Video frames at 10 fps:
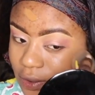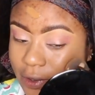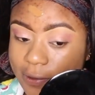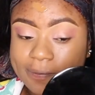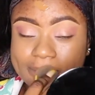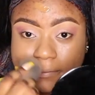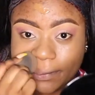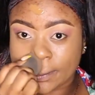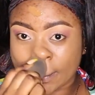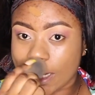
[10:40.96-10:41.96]
So
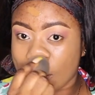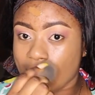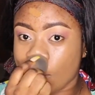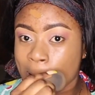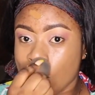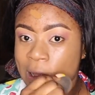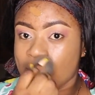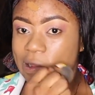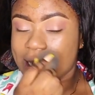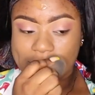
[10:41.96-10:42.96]
yeah,
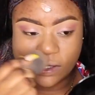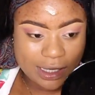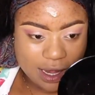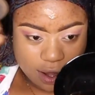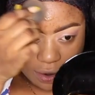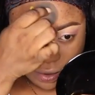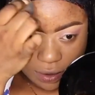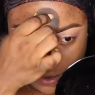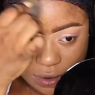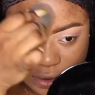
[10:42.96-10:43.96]
that was
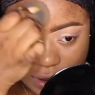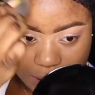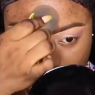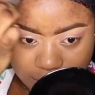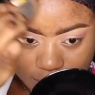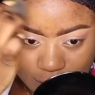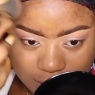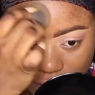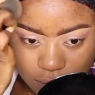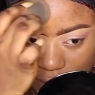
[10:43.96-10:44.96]
how the engagement
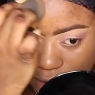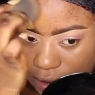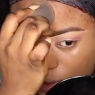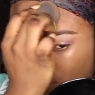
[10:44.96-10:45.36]
thing went.